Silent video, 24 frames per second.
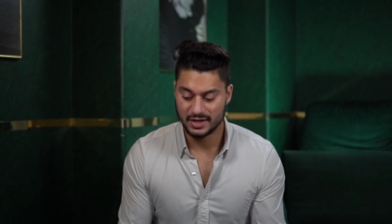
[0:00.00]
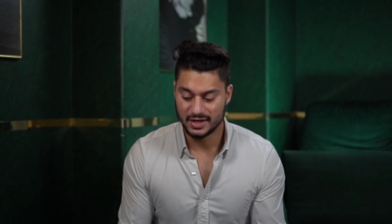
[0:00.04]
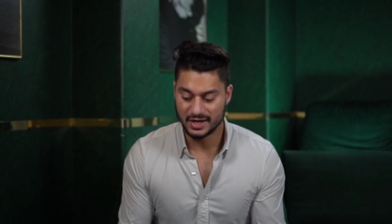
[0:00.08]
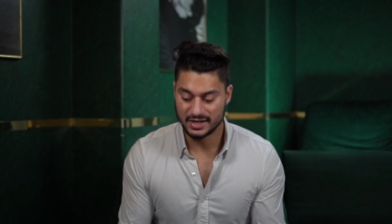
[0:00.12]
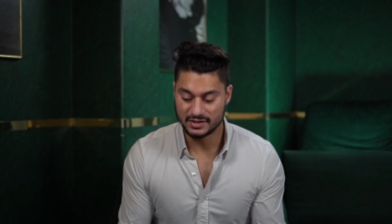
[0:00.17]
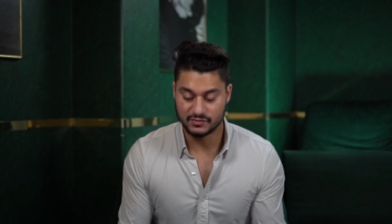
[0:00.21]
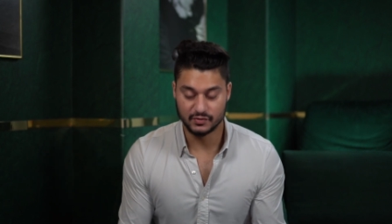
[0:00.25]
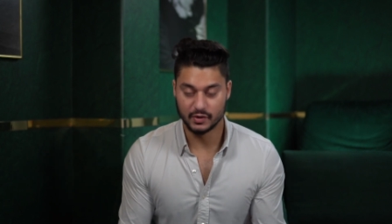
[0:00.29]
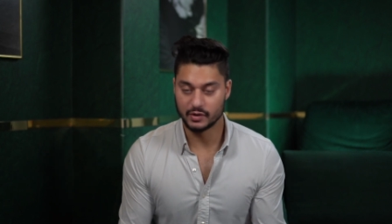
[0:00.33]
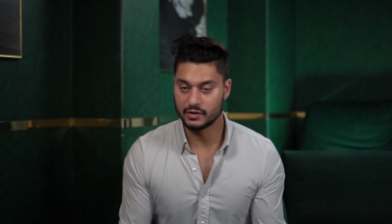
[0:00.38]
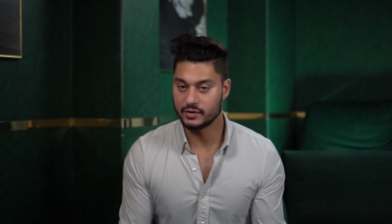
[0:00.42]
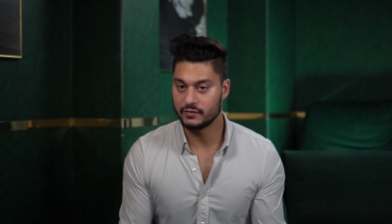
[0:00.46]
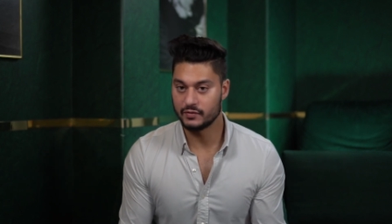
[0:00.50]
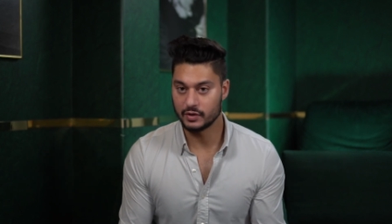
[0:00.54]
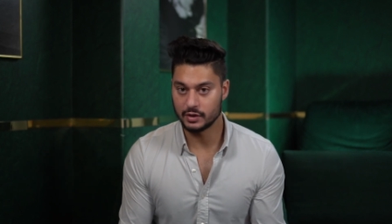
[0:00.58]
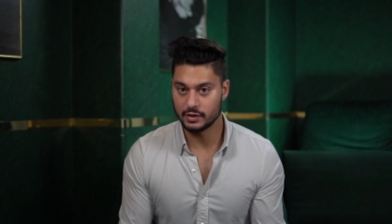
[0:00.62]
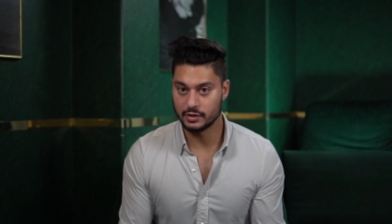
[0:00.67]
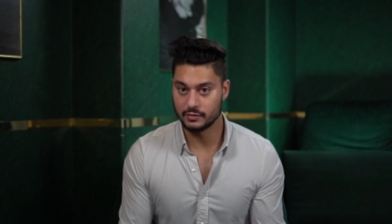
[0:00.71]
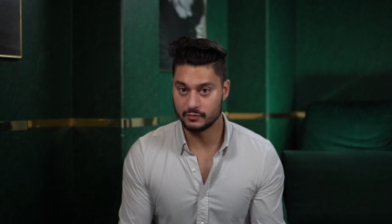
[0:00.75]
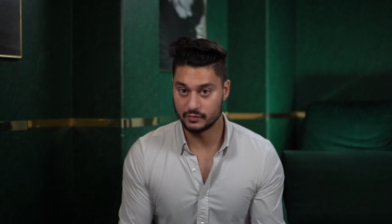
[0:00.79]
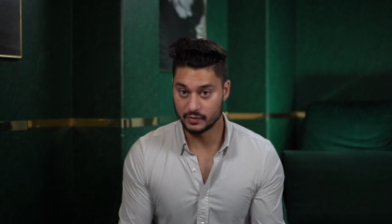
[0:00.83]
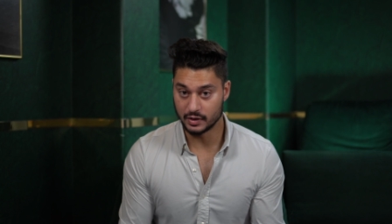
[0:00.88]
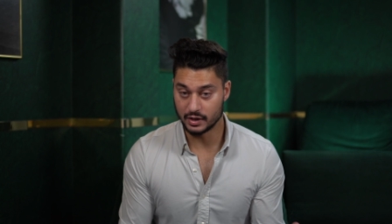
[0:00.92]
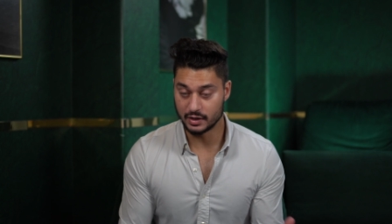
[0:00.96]

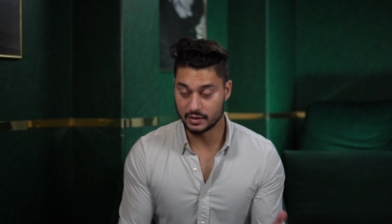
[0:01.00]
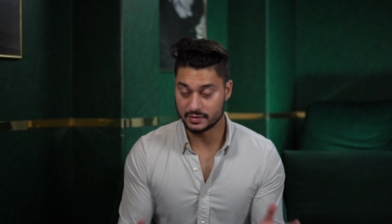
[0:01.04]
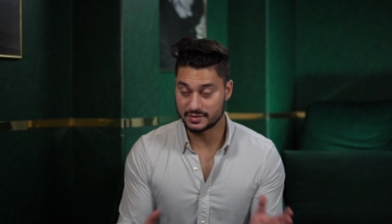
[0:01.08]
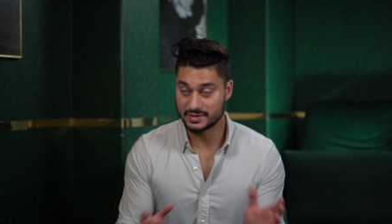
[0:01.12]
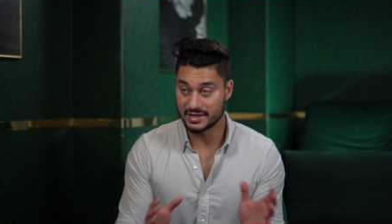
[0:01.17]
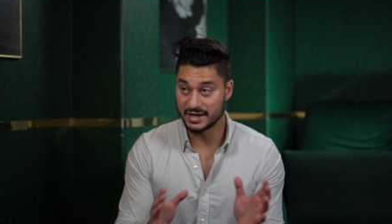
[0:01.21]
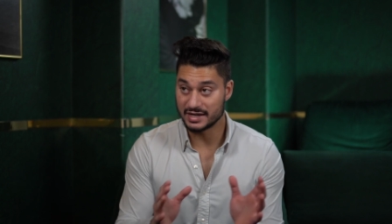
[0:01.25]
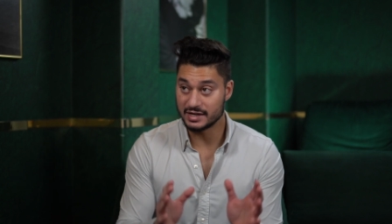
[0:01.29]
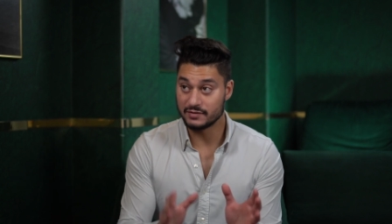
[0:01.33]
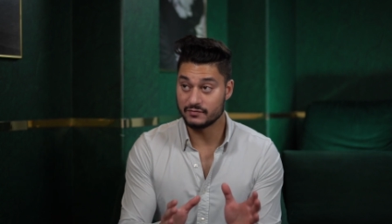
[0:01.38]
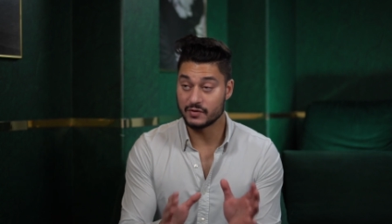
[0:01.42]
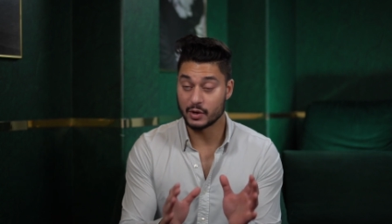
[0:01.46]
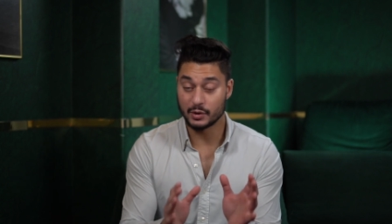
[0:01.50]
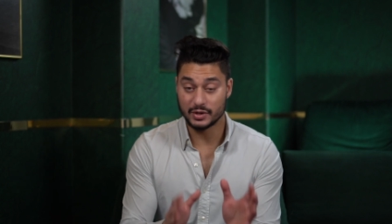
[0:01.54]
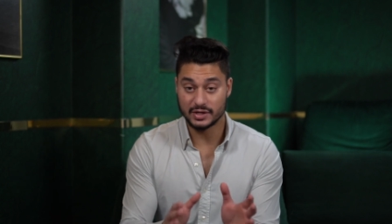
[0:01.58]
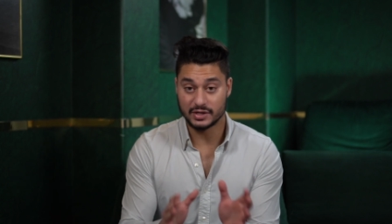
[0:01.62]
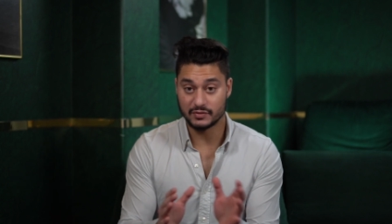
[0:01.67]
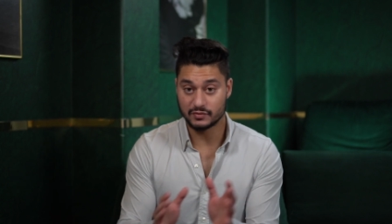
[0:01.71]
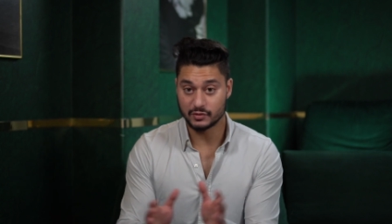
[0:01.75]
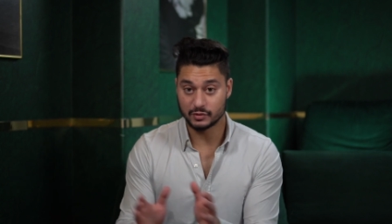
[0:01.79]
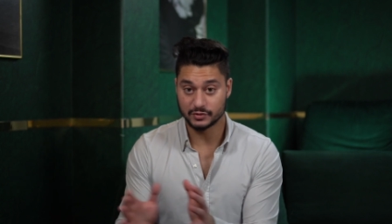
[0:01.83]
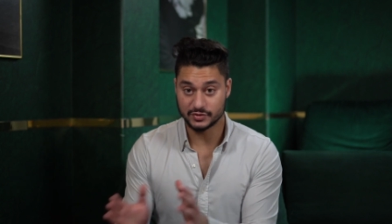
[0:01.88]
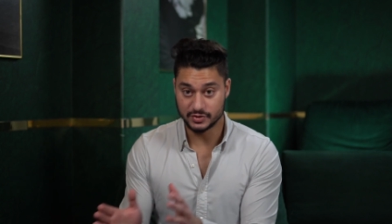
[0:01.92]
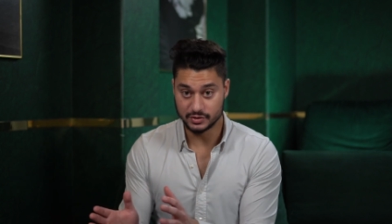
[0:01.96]
It's getting very
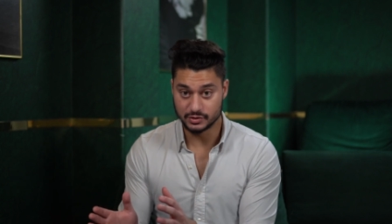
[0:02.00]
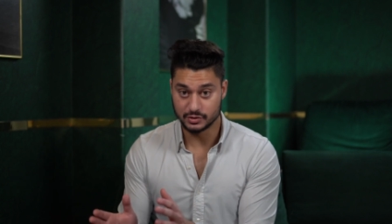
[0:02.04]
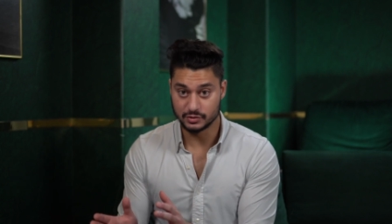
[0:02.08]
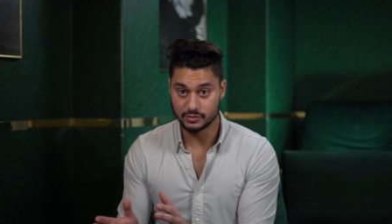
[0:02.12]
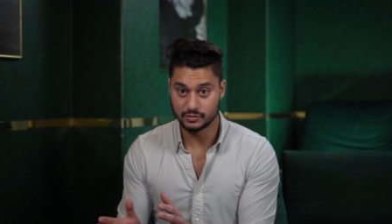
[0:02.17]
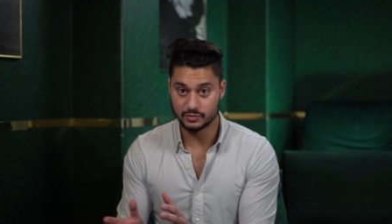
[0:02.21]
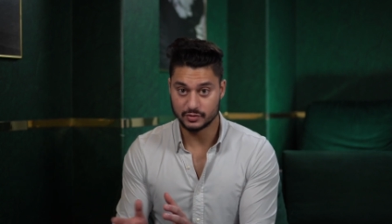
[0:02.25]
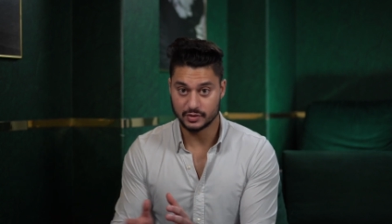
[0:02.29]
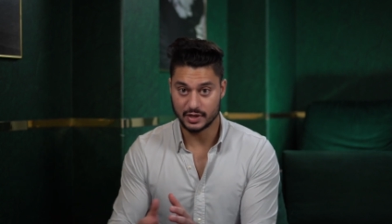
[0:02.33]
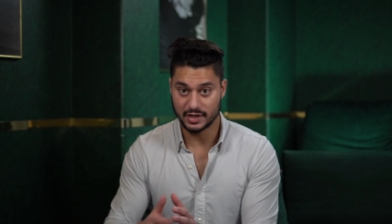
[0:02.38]
difficult to do